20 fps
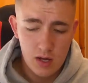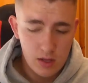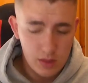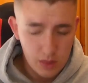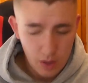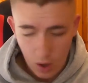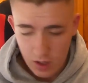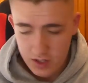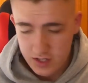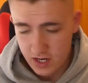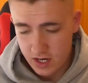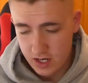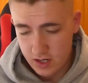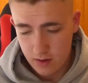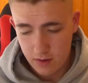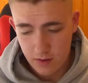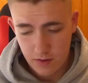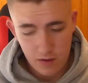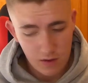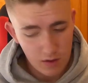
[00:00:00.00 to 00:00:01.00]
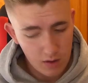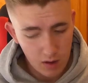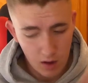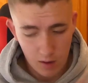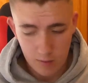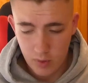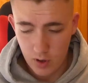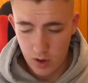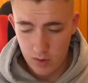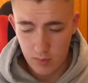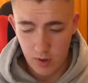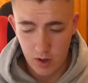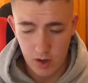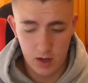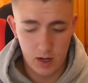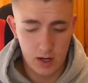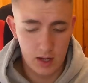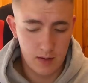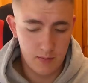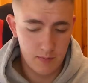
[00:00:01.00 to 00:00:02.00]
19th. I'm putting
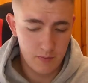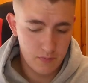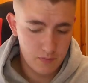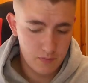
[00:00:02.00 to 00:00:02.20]
Burnley.